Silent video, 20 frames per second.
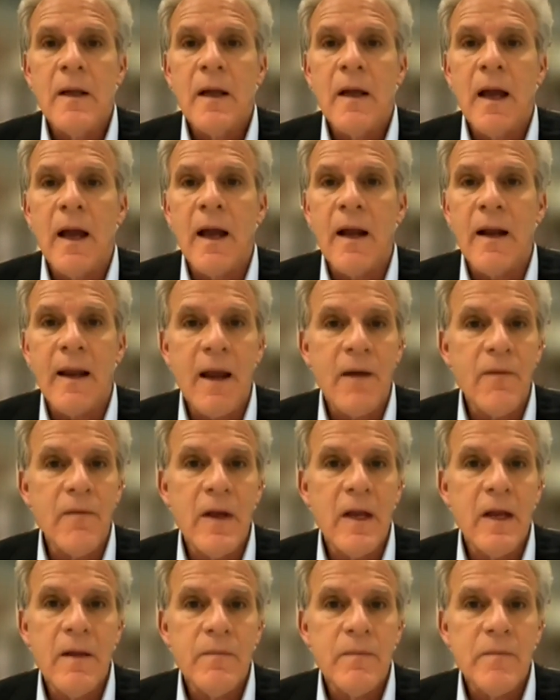And
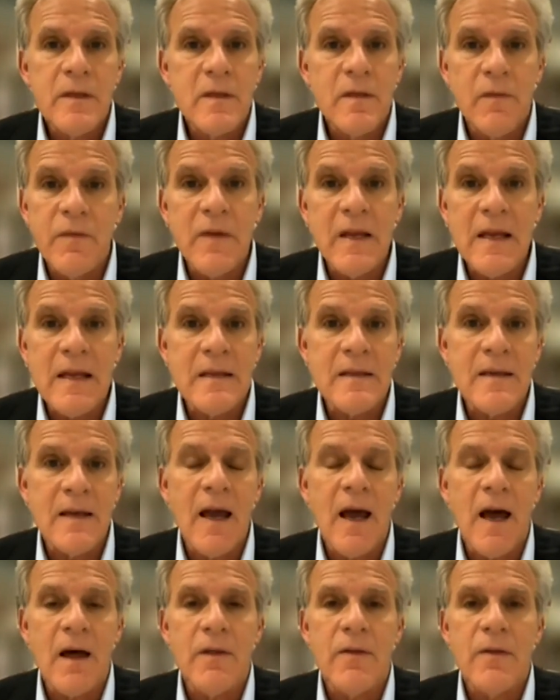every civilian
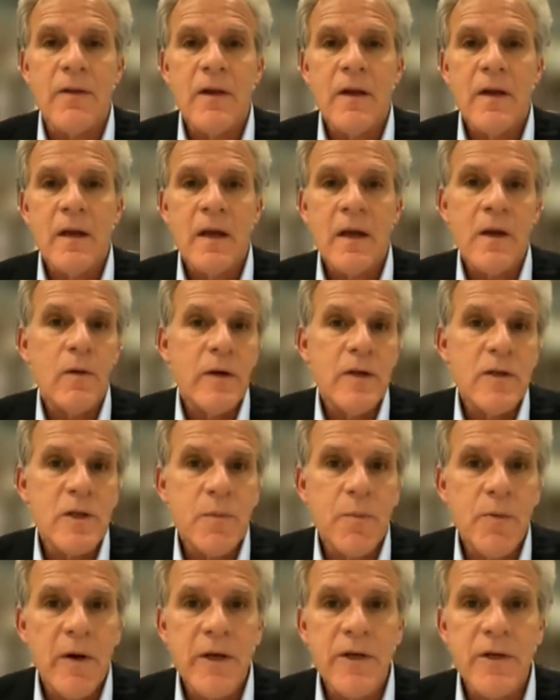death
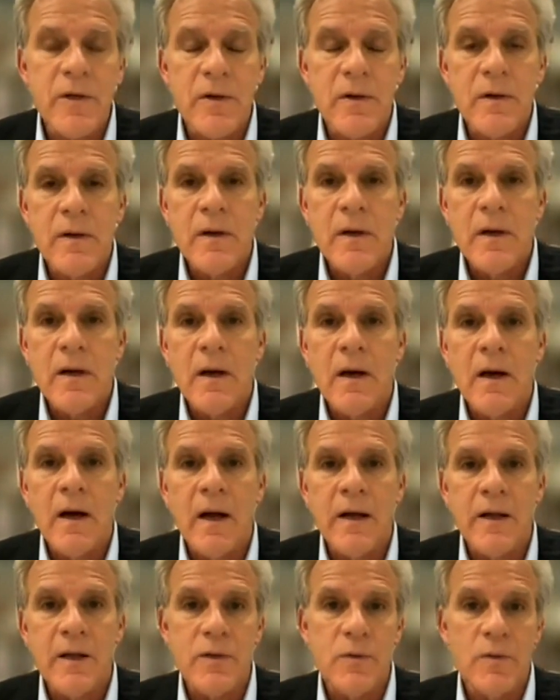increases pressure
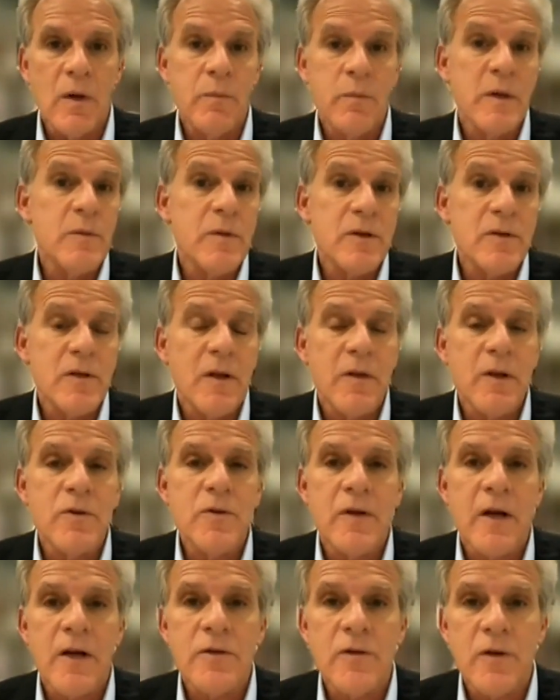on Israel, especially on the
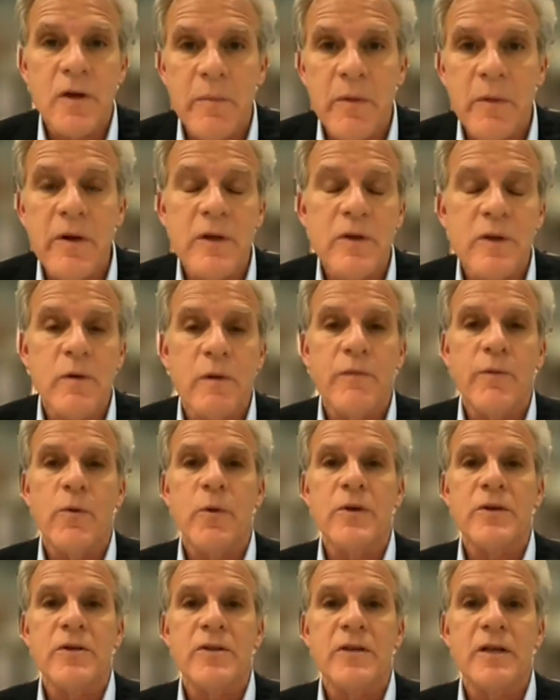international community, to
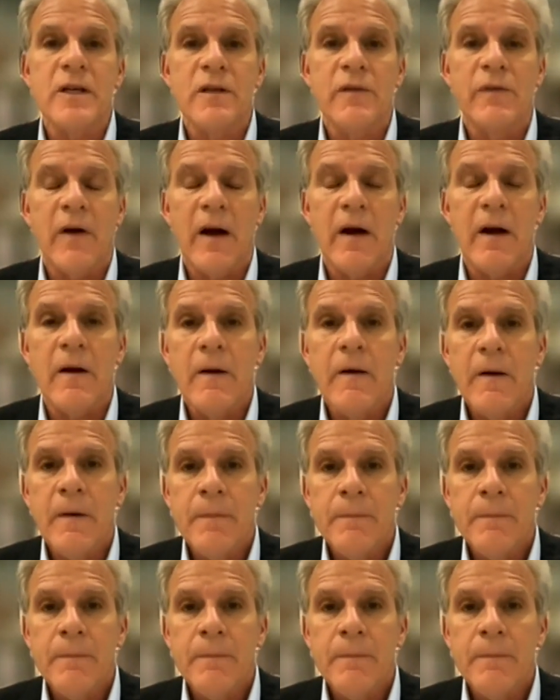enforce a ceasefire.